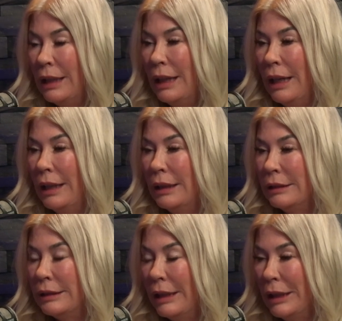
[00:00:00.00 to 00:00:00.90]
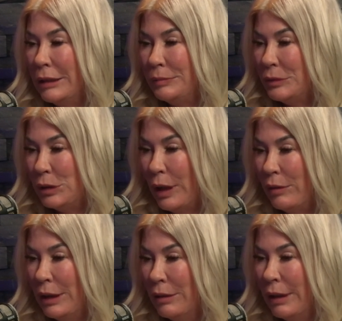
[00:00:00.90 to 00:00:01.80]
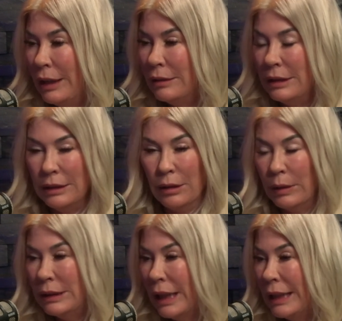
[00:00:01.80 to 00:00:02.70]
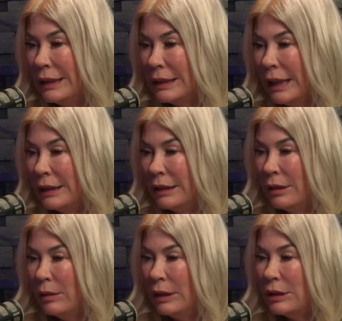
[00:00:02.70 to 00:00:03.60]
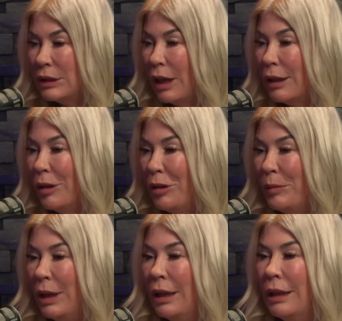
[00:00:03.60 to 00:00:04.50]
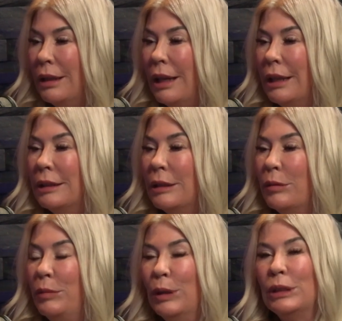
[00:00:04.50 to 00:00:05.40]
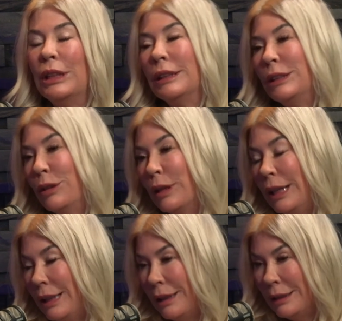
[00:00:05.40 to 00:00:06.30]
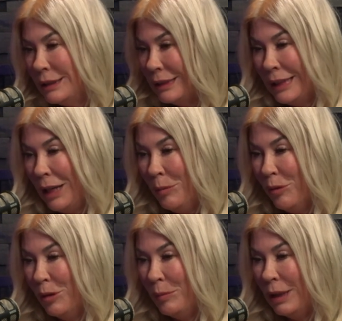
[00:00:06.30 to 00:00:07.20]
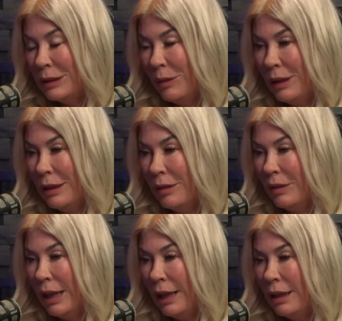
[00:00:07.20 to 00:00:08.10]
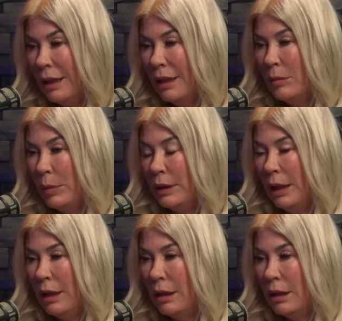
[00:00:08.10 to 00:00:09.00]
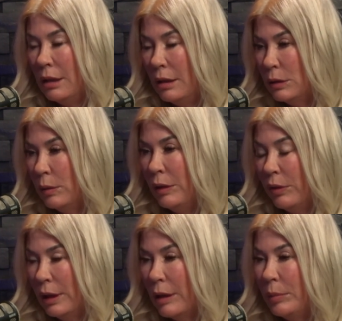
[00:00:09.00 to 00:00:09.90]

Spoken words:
and traveling around and going to Iceland and going to Stockholm, and music is a great escape for me, so I love that. But then it's only for a couple